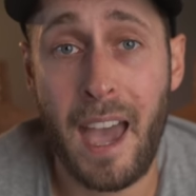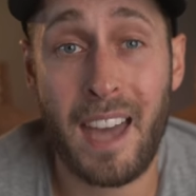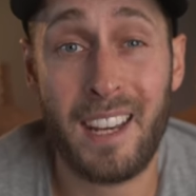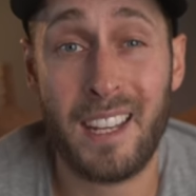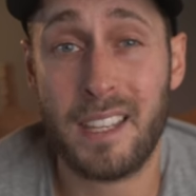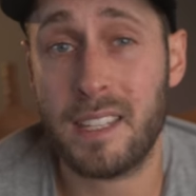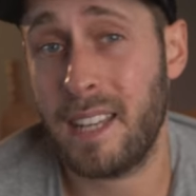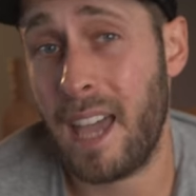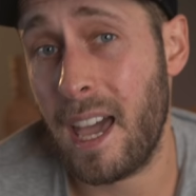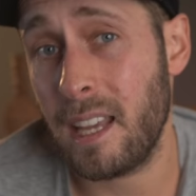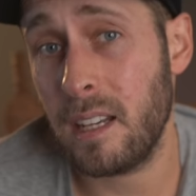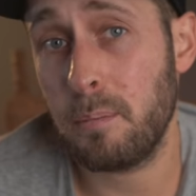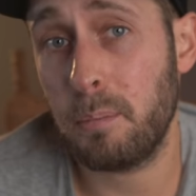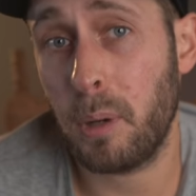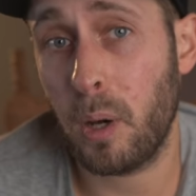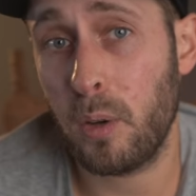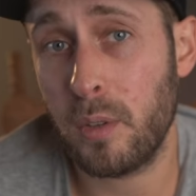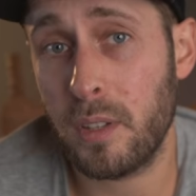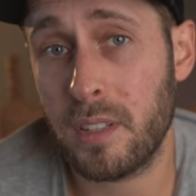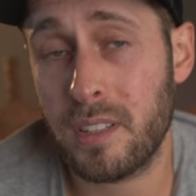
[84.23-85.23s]
and as an
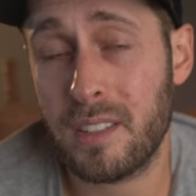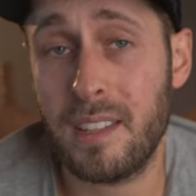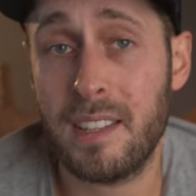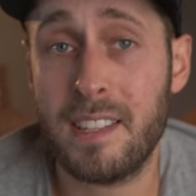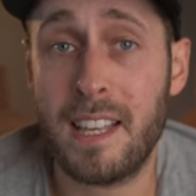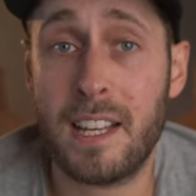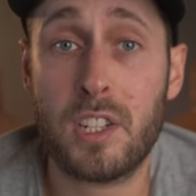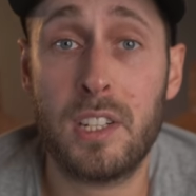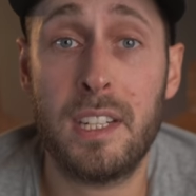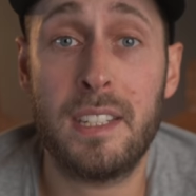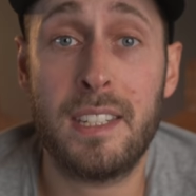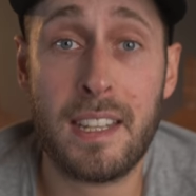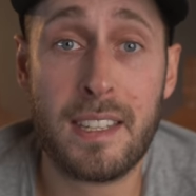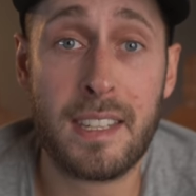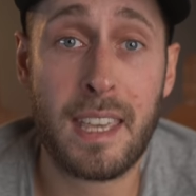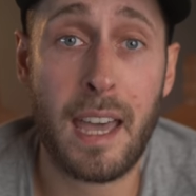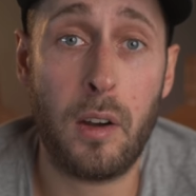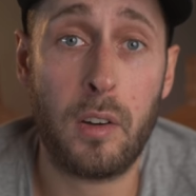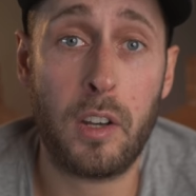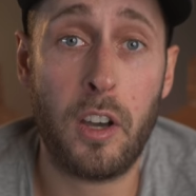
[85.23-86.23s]
added bonus, there's actually a
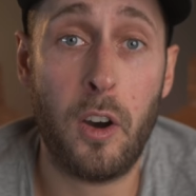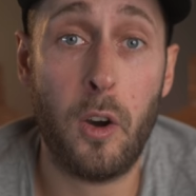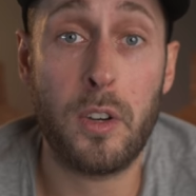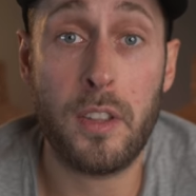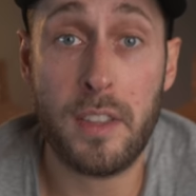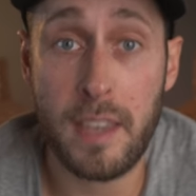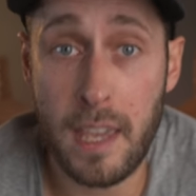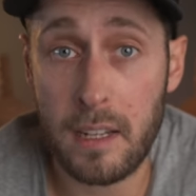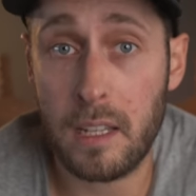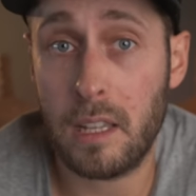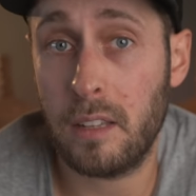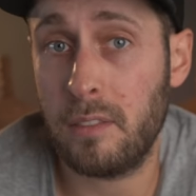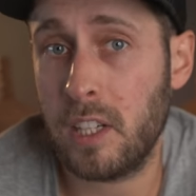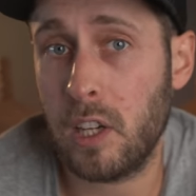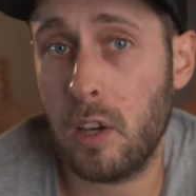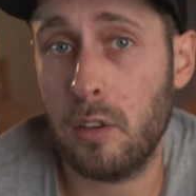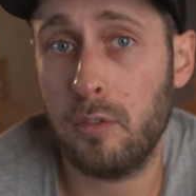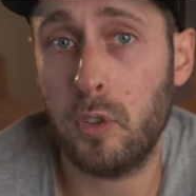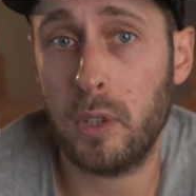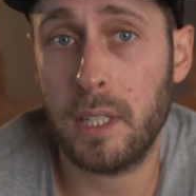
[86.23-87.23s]
discount code at the end of the
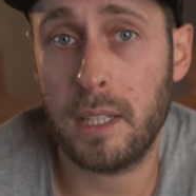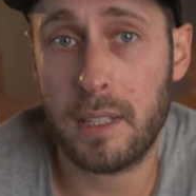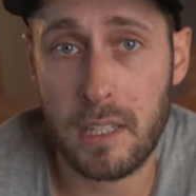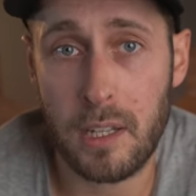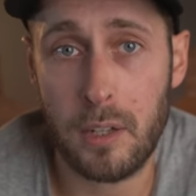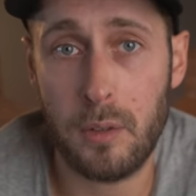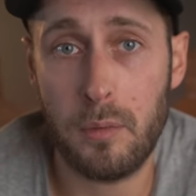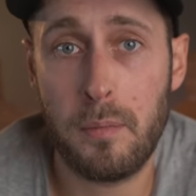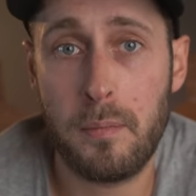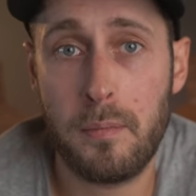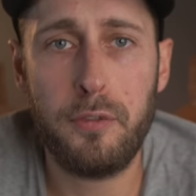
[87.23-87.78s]
video for you too.